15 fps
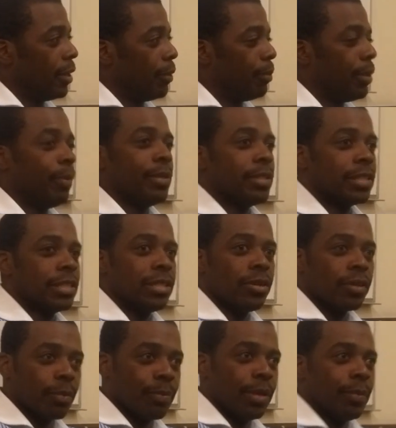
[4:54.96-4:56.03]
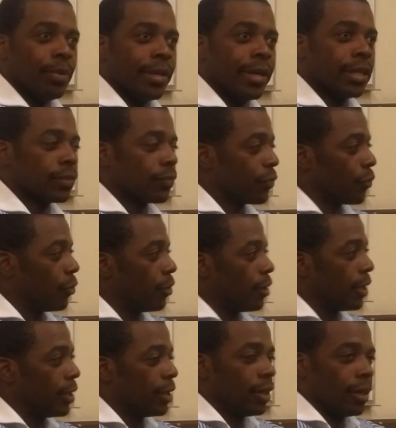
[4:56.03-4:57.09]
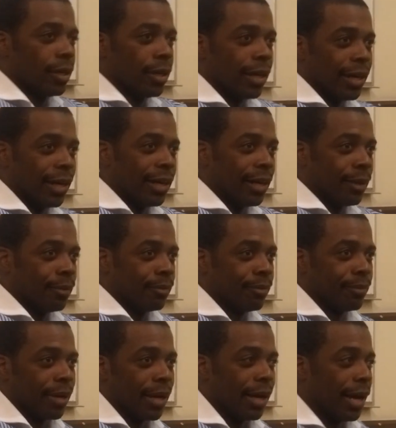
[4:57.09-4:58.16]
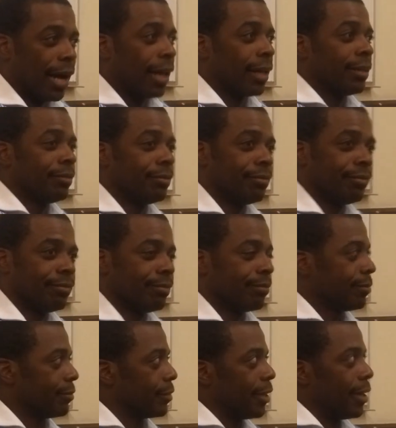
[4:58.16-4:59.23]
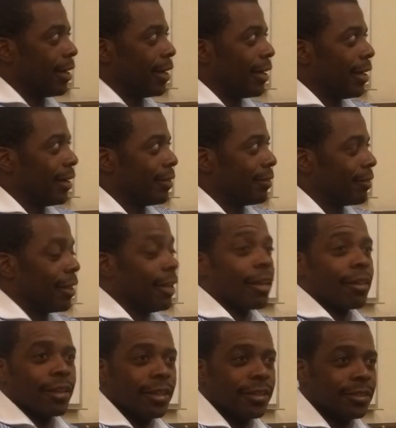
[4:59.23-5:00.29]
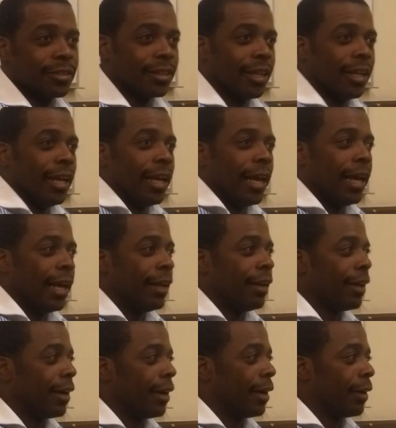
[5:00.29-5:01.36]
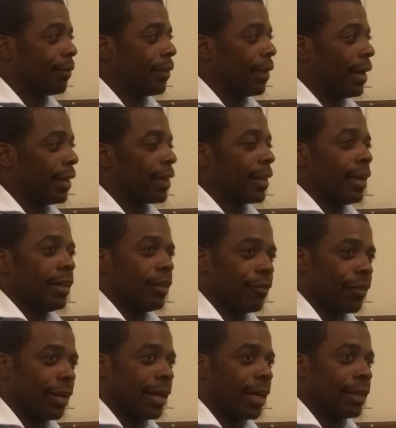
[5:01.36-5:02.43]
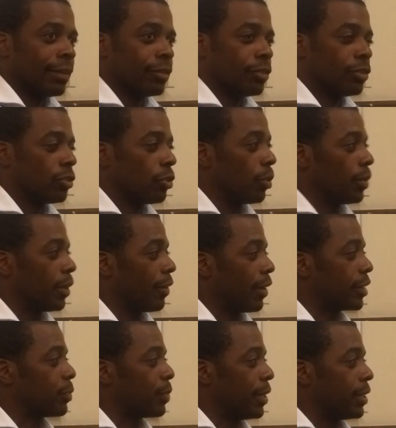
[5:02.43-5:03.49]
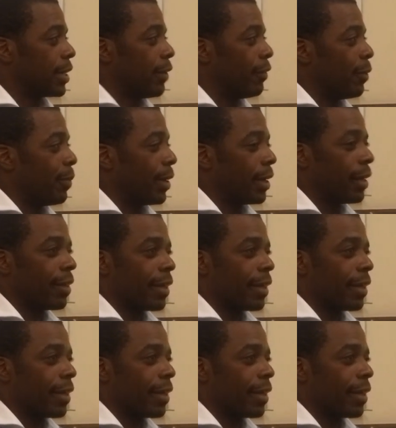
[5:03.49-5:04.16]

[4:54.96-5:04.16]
B B C or the P B S for um, Holland, uh, the Netherlands. And uh, at the end of it, I told to explain to everybody